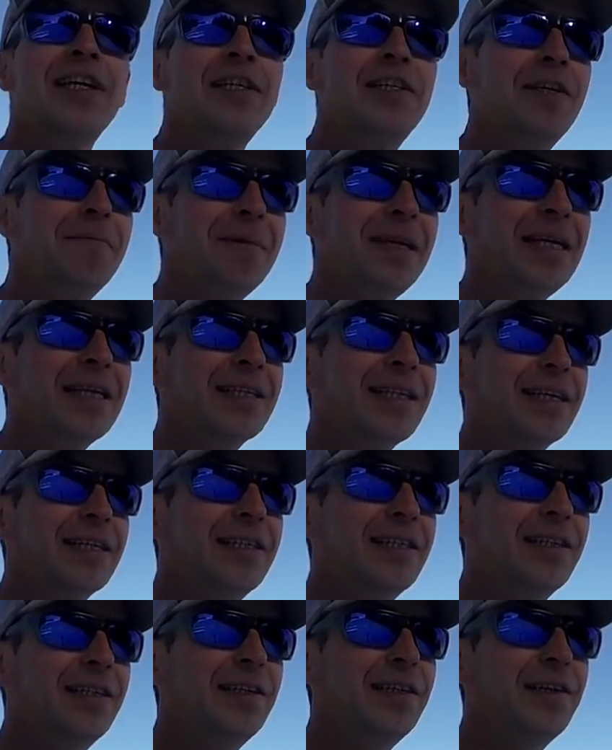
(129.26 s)
to me, it's like
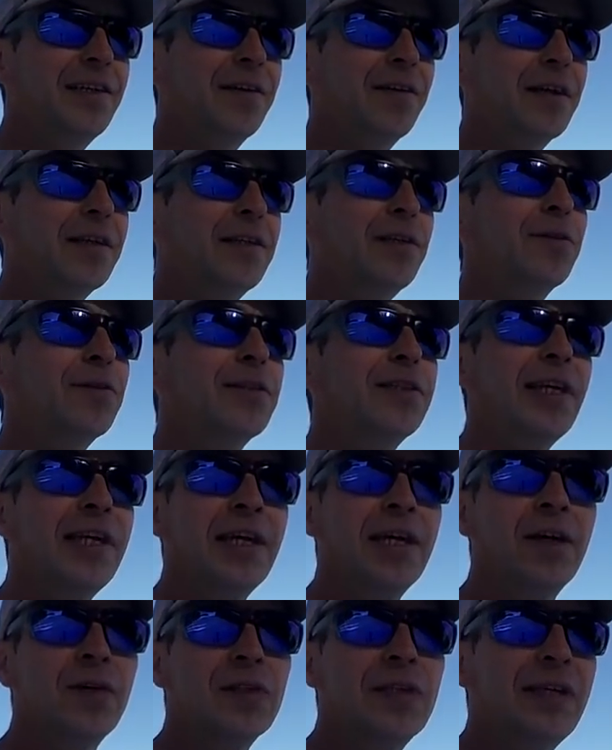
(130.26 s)
to, you know, like the old
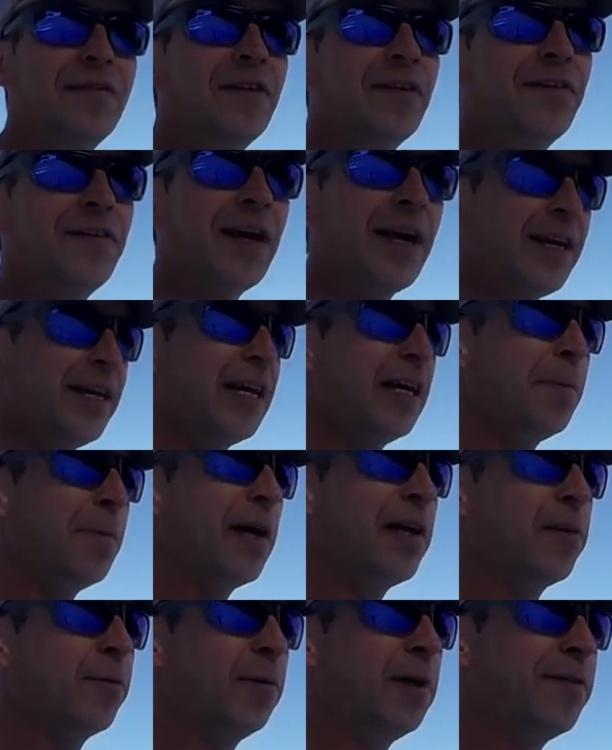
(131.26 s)
saying goes, live in a van down
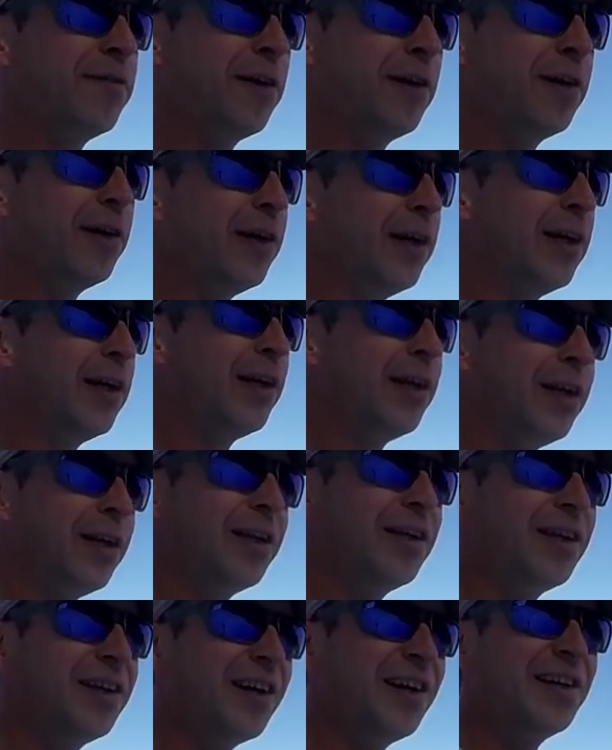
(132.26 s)
by the river,
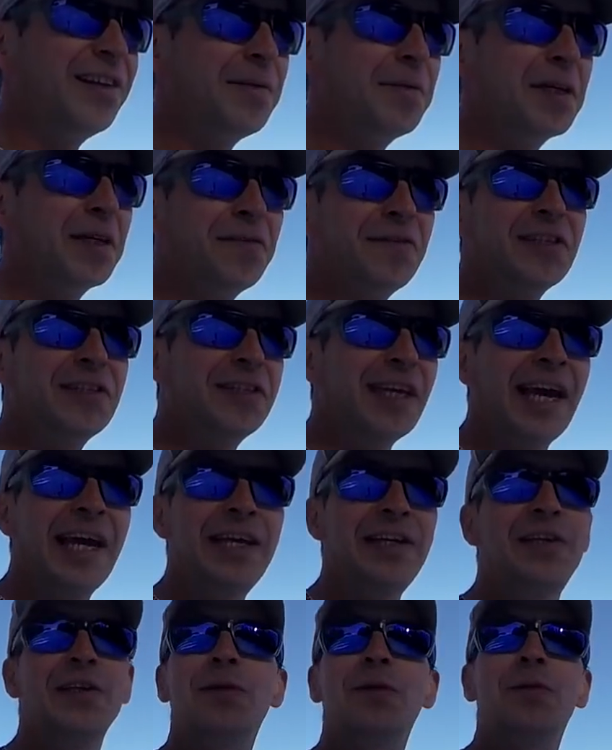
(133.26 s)
not in the middle of a
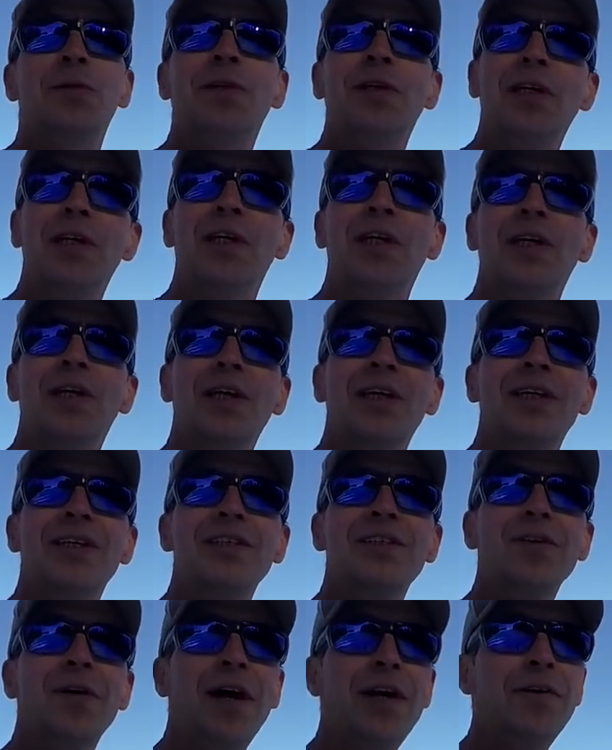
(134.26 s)
sand dune.
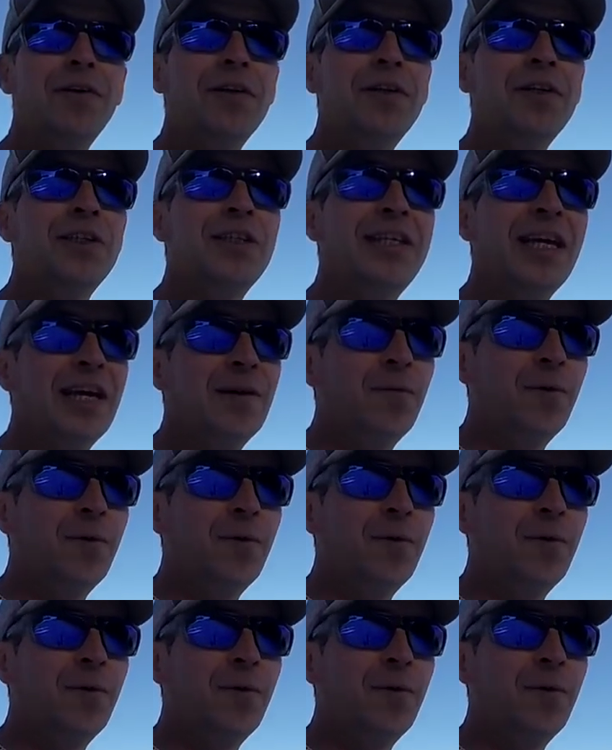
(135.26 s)
So I don't understand